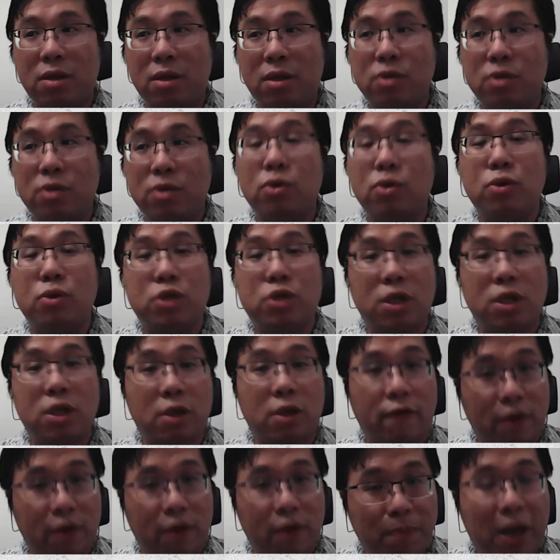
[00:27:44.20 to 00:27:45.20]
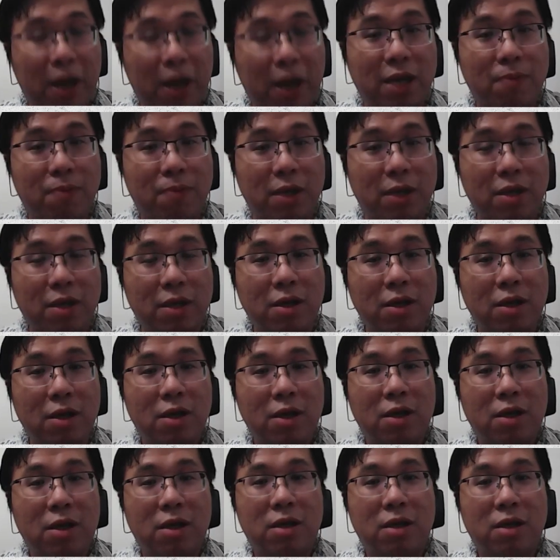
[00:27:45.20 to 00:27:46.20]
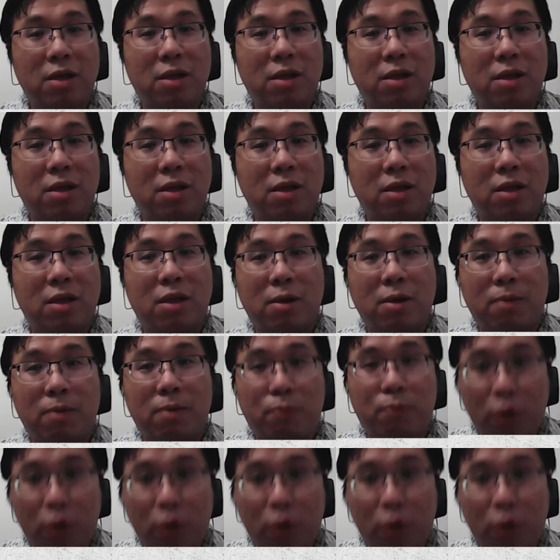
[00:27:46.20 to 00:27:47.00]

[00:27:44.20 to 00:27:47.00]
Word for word: dissolution of the parliament, the